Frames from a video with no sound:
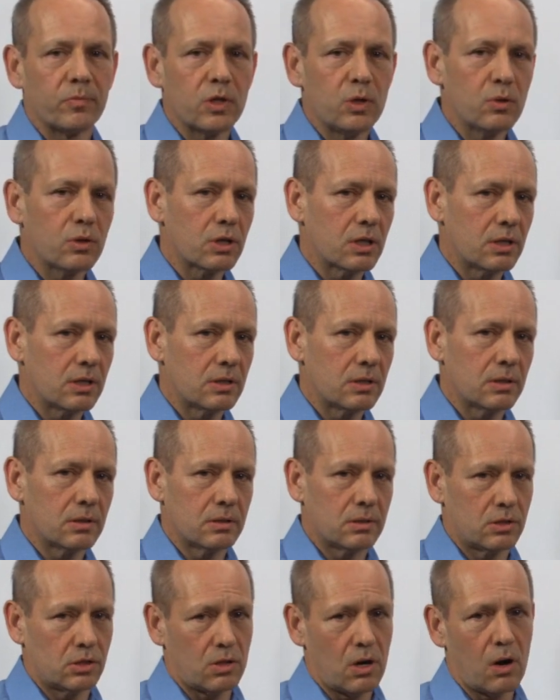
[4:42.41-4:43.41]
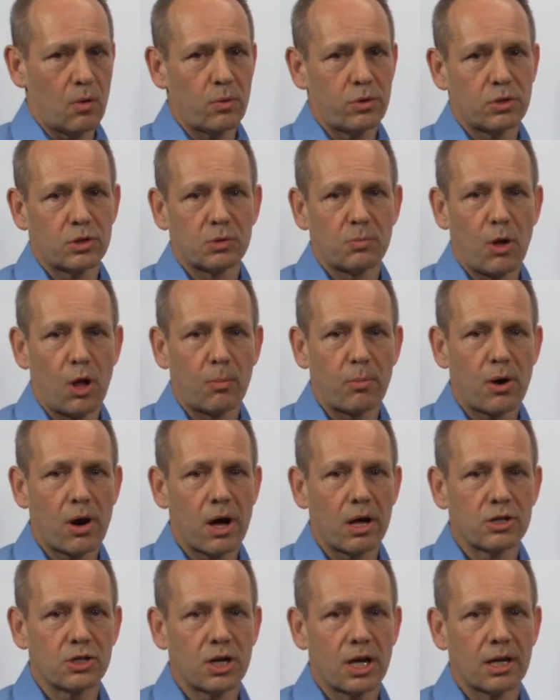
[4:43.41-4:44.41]
You can start with a small
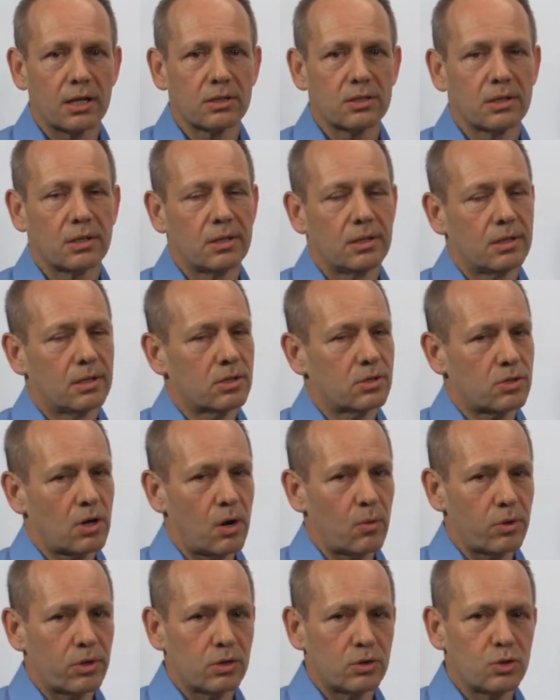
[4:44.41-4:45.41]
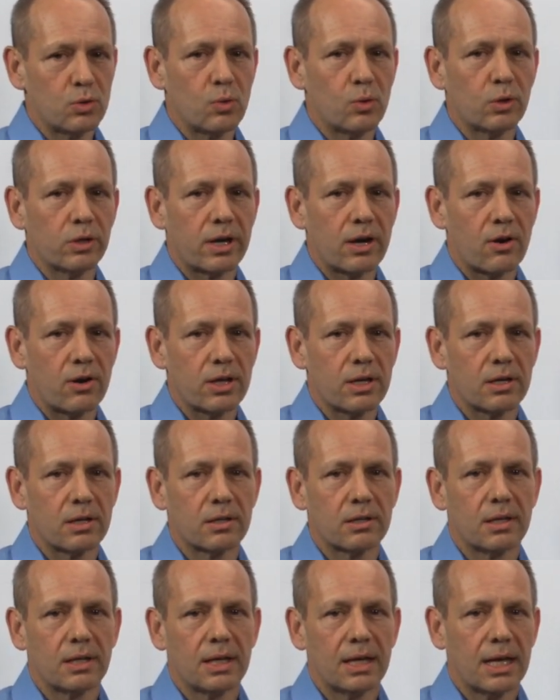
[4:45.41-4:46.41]
project, start with a tool area,